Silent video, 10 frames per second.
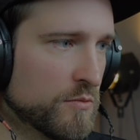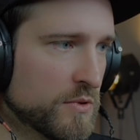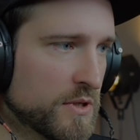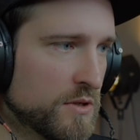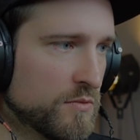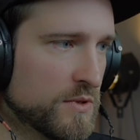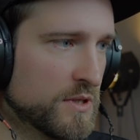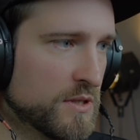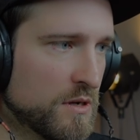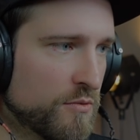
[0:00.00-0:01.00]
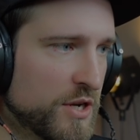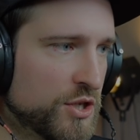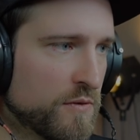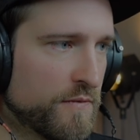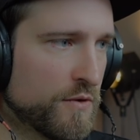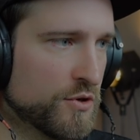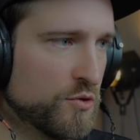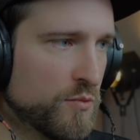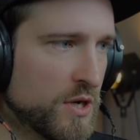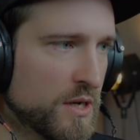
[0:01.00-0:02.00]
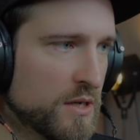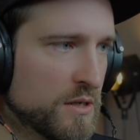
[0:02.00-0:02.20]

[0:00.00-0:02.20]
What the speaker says: we'll use a ratio 4:1,